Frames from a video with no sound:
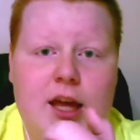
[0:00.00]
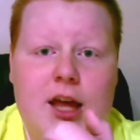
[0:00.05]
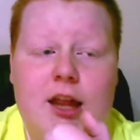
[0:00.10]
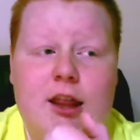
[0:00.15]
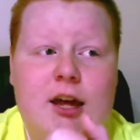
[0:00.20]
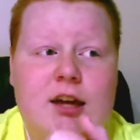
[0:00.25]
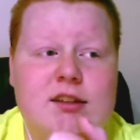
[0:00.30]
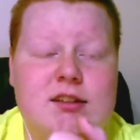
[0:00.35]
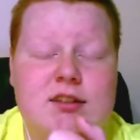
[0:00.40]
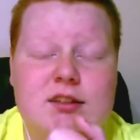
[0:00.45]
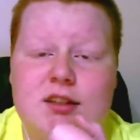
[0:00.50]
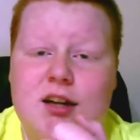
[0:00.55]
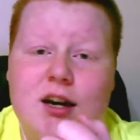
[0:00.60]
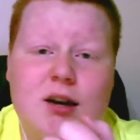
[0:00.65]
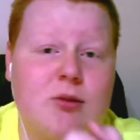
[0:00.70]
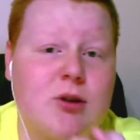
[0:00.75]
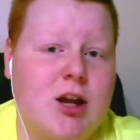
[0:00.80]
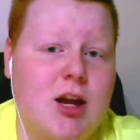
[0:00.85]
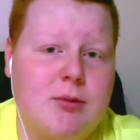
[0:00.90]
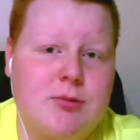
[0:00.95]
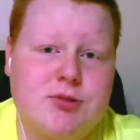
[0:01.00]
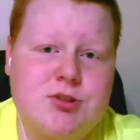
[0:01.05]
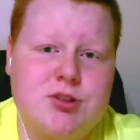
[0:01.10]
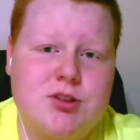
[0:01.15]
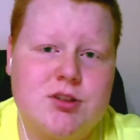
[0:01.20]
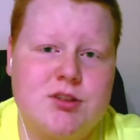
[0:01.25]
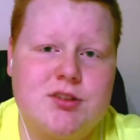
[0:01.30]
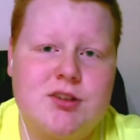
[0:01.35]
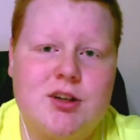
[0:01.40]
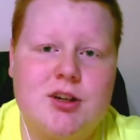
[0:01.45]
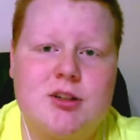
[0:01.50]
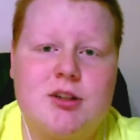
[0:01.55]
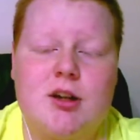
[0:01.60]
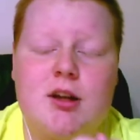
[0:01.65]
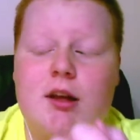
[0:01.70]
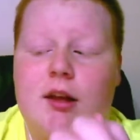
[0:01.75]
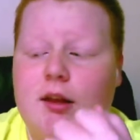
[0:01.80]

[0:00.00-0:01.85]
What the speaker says: and that's not what Apple should have done.